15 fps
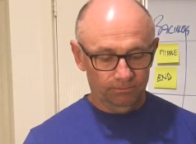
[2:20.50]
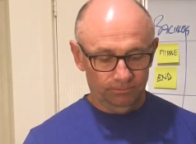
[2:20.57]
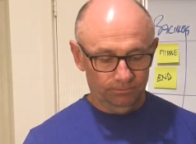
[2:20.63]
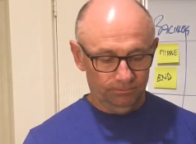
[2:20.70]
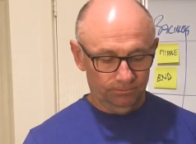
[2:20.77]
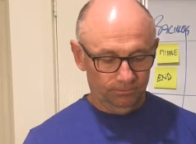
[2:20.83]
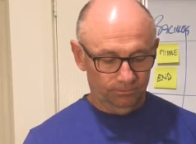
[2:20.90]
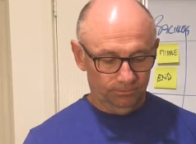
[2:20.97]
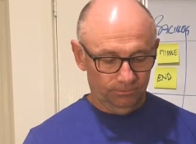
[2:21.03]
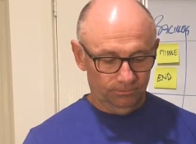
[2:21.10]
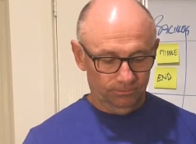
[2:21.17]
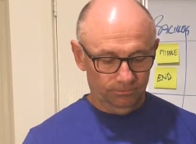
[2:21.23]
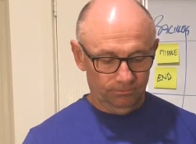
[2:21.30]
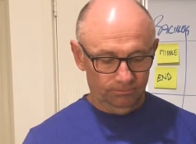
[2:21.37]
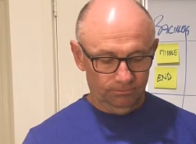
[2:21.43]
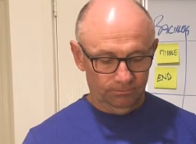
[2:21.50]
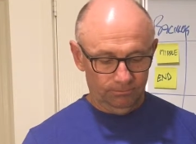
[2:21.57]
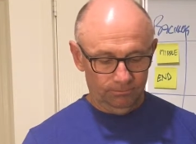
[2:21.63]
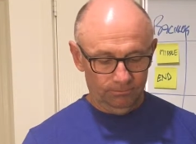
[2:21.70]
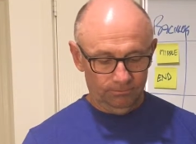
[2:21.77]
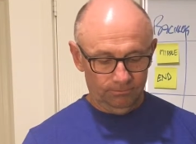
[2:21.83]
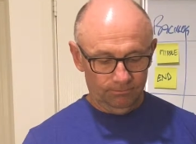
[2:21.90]

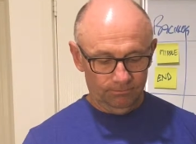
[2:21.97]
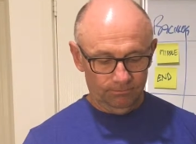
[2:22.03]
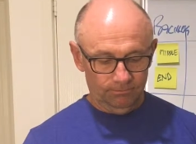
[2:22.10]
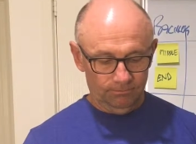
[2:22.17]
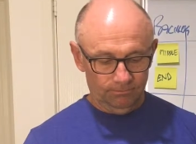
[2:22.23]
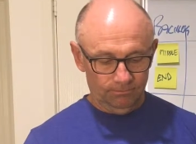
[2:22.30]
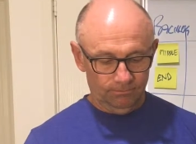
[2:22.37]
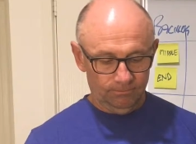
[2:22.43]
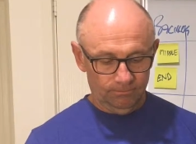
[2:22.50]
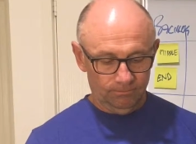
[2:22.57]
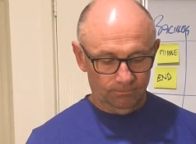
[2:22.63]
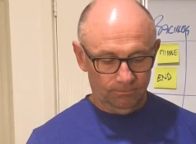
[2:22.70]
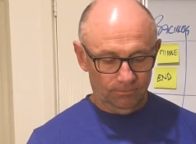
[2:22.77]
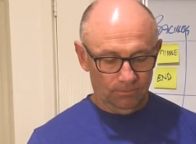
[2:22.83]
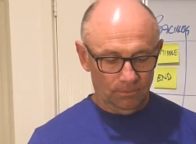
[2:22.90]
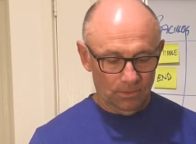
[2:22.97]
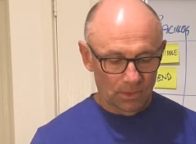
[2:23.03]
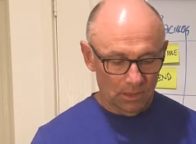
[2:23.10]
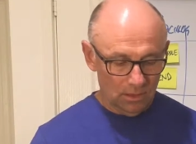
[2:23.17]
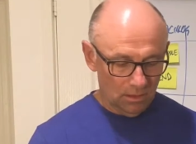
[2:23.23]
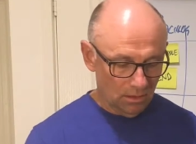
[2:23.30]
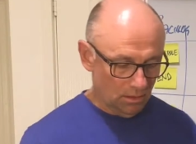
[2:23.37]

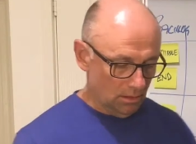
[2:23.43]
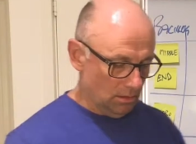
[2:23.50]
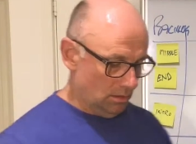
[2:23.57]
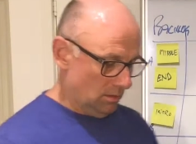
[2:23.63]
(no one is talking)